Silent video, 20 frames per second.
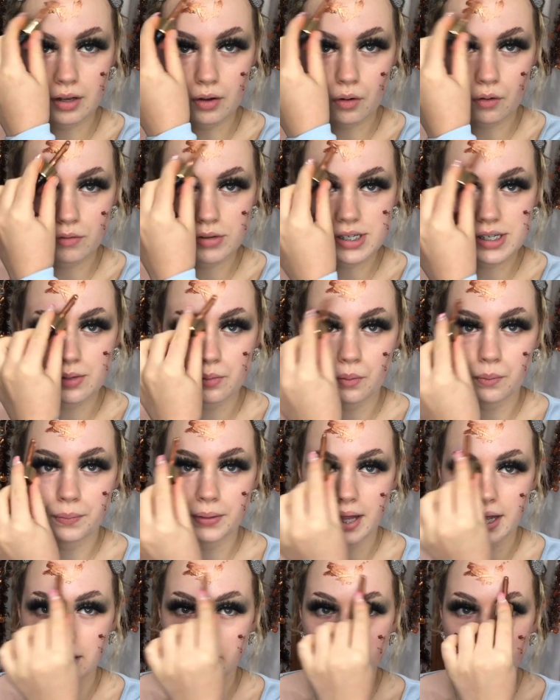Obviously will
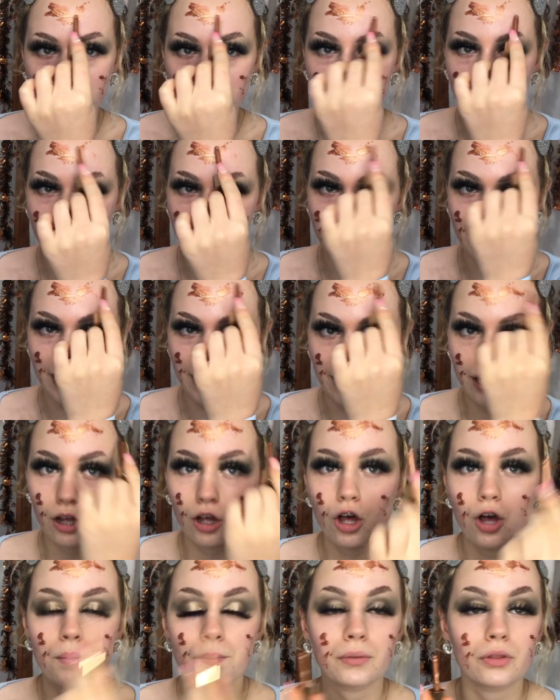blend completely,
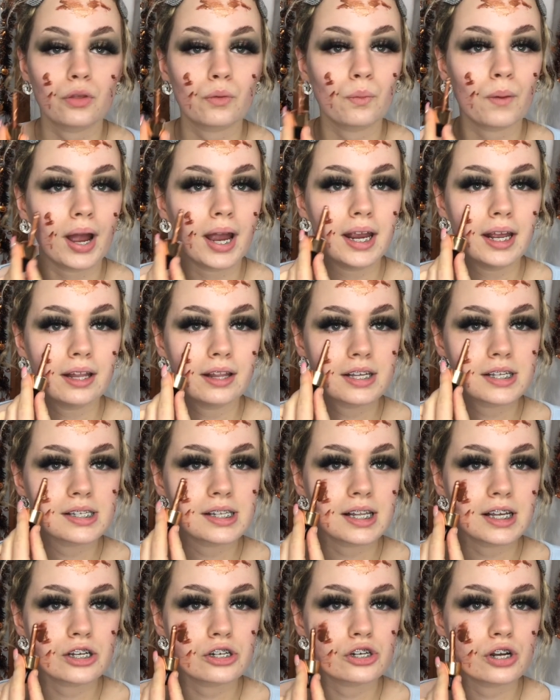but the way this
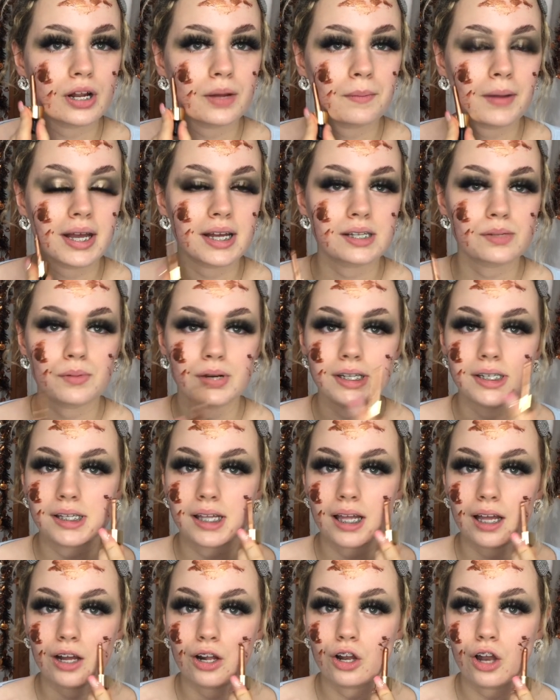literally makes my
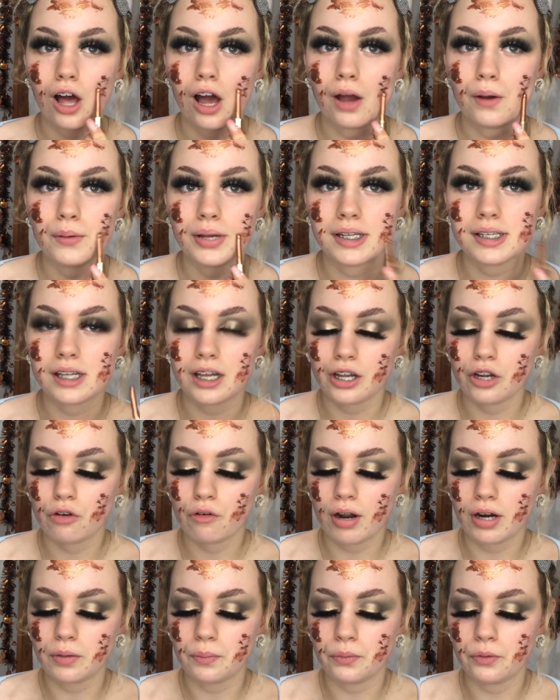skin glow is
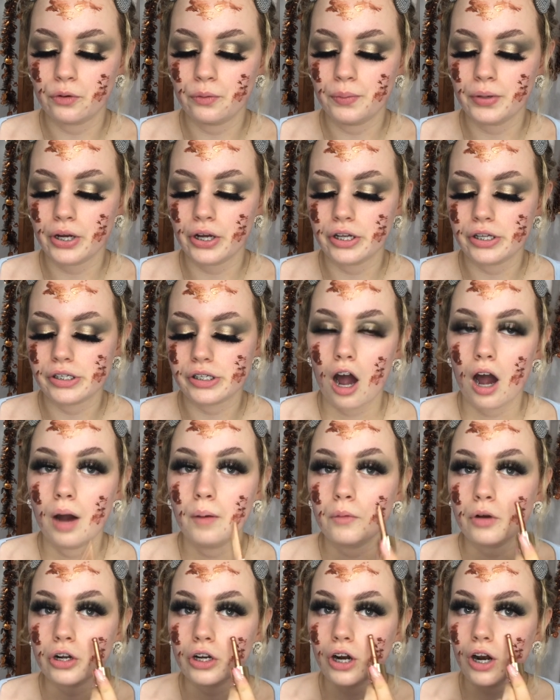incredible, because I'm not
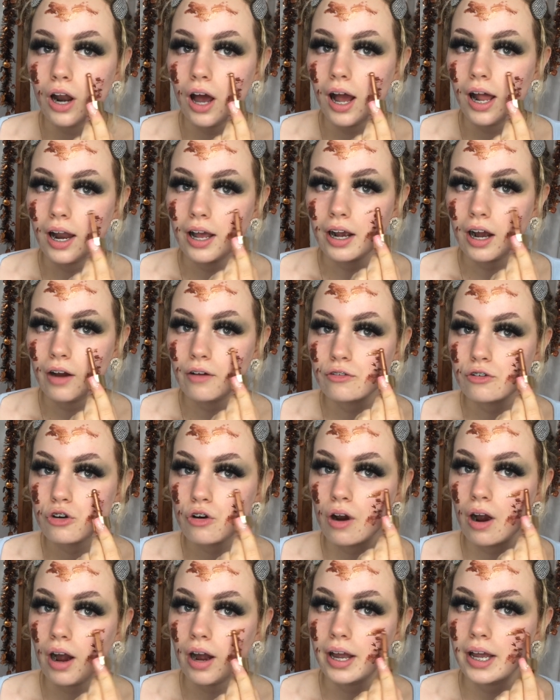gonna lie, like I've
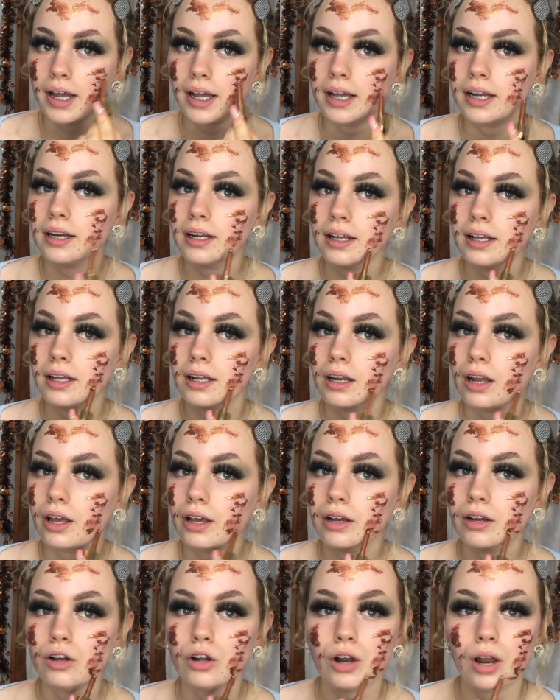tried like
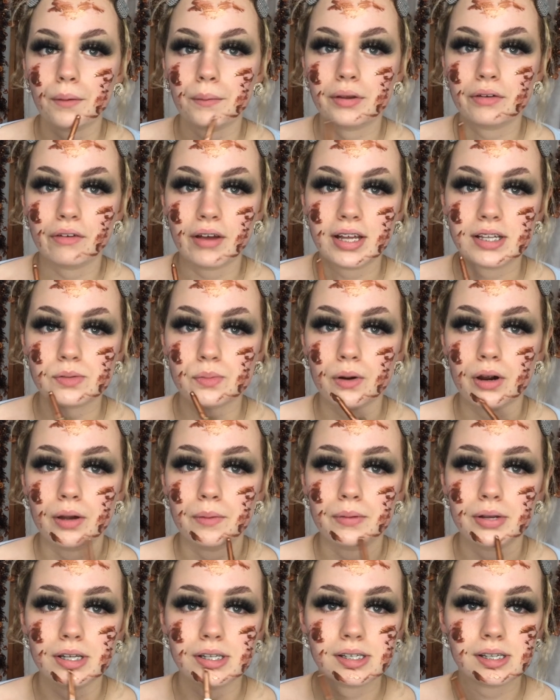glowy face
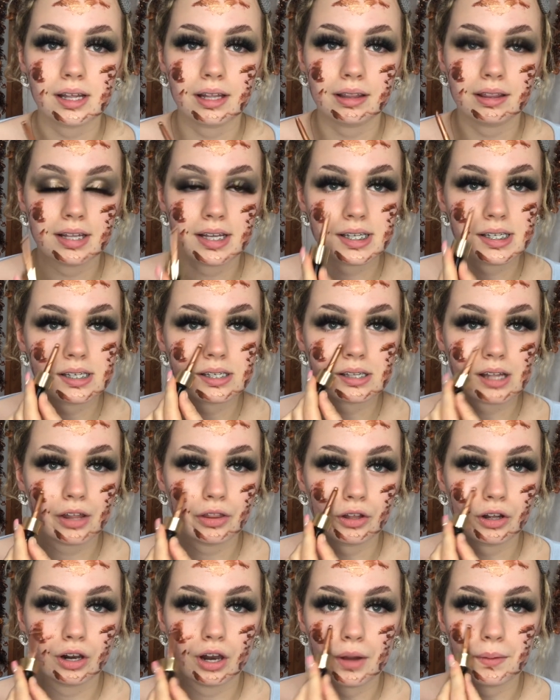primers and this is like the
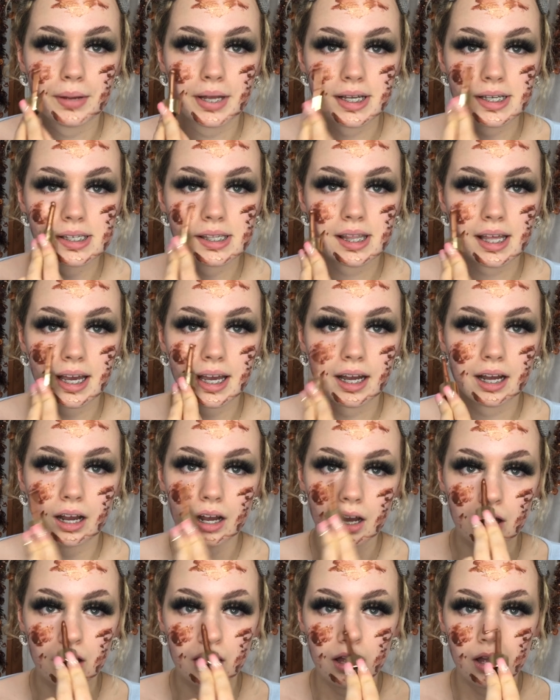glowiest thing
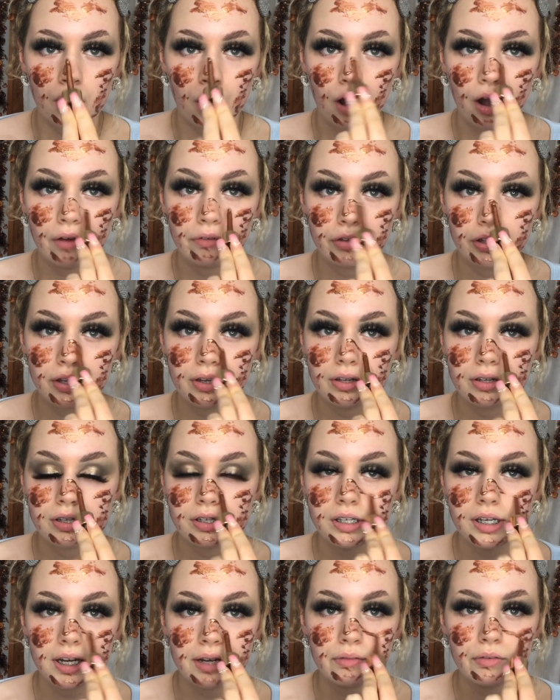I've used,
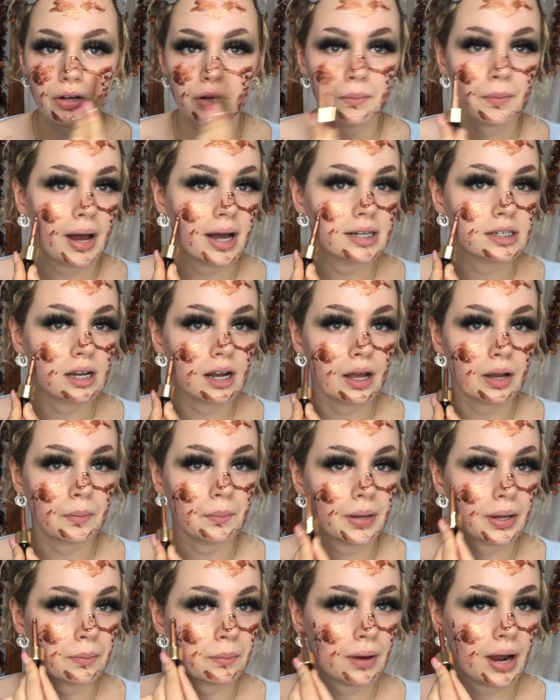even compared to like
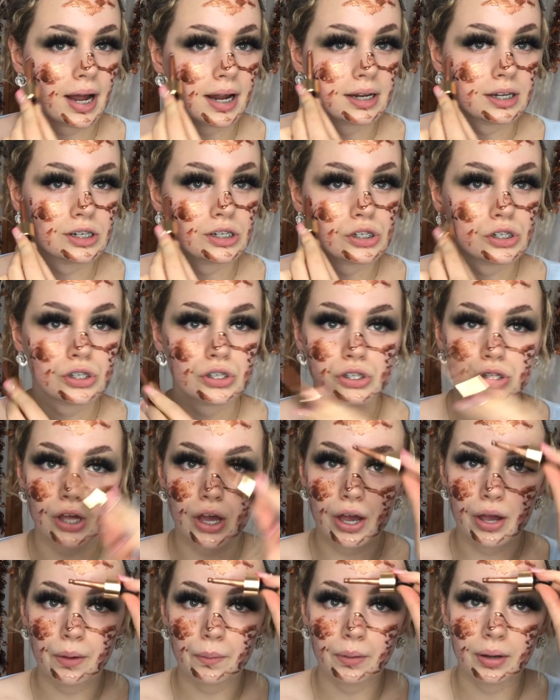big brands.
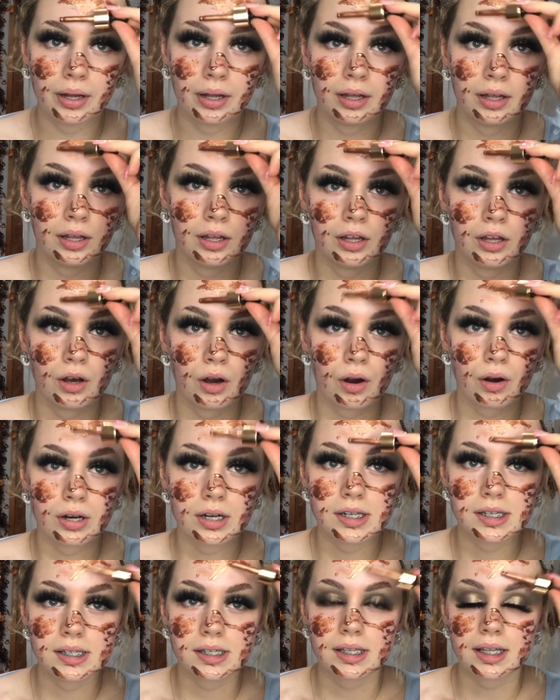So
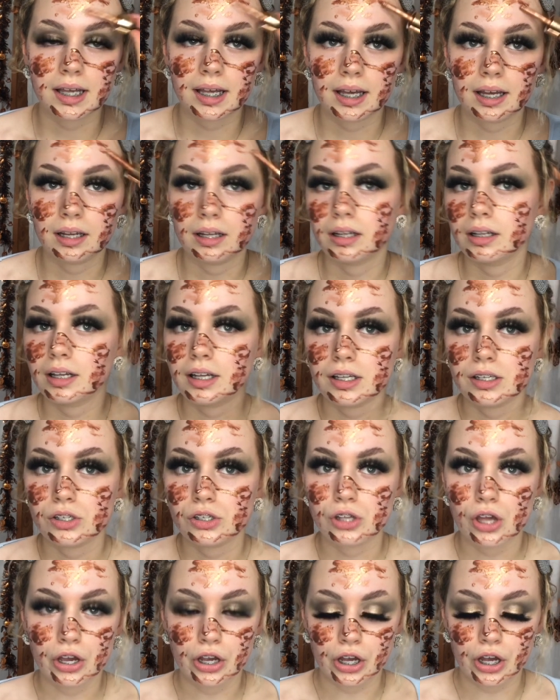honestly, it's so
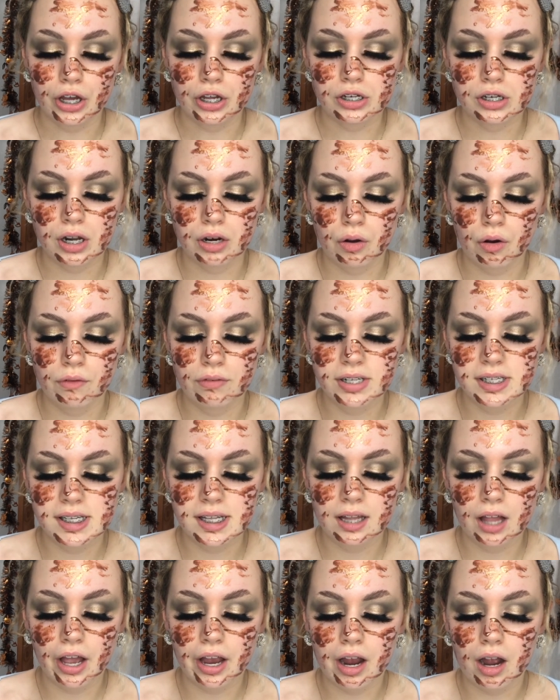good. And obviously
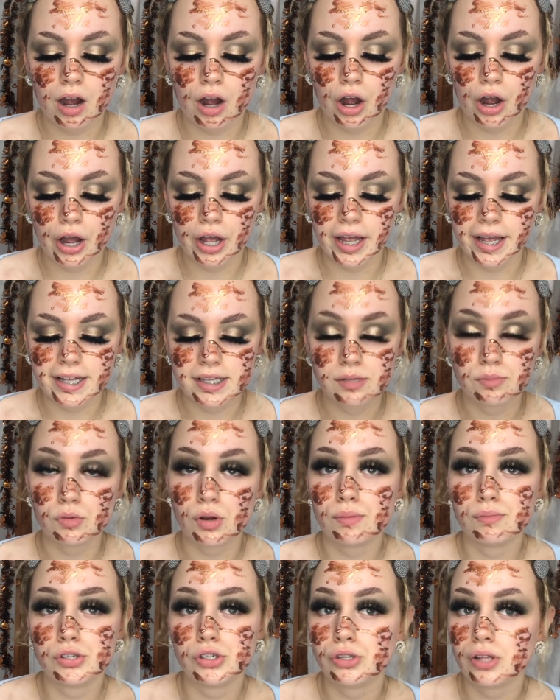like I sometimes
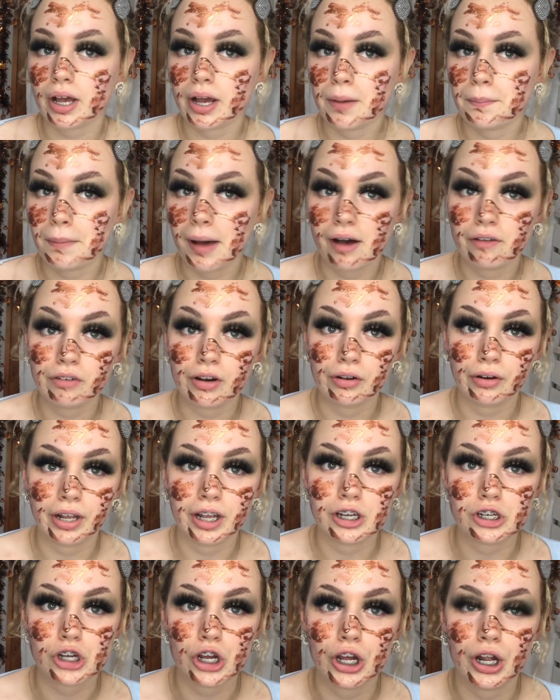use like a matte
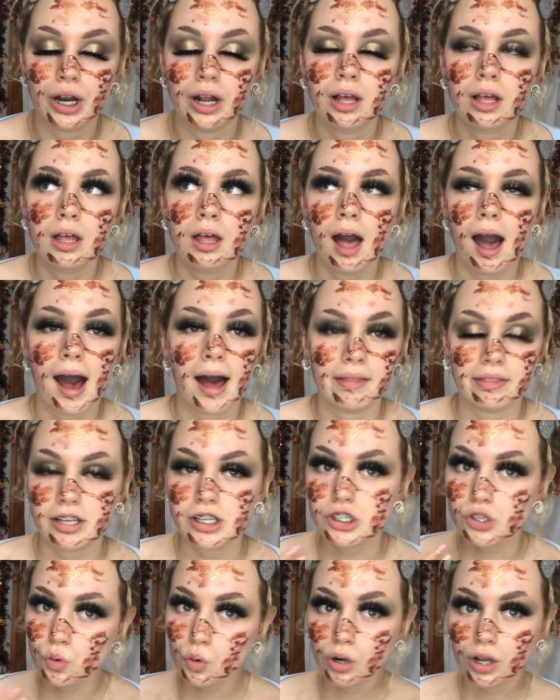foundation and this
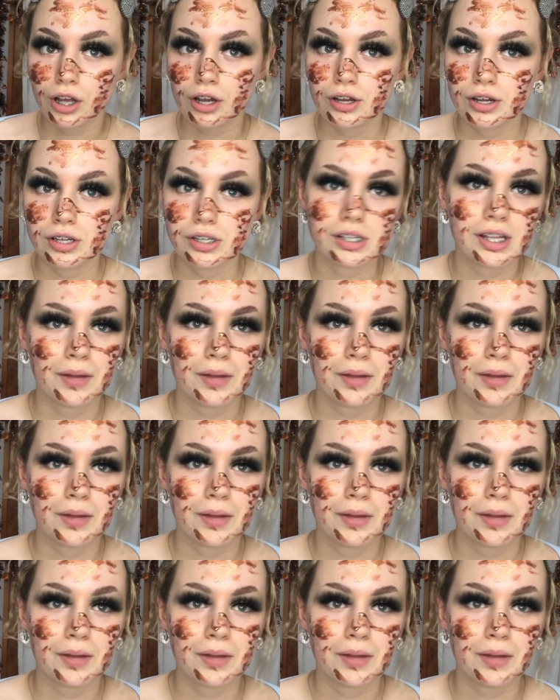still glows in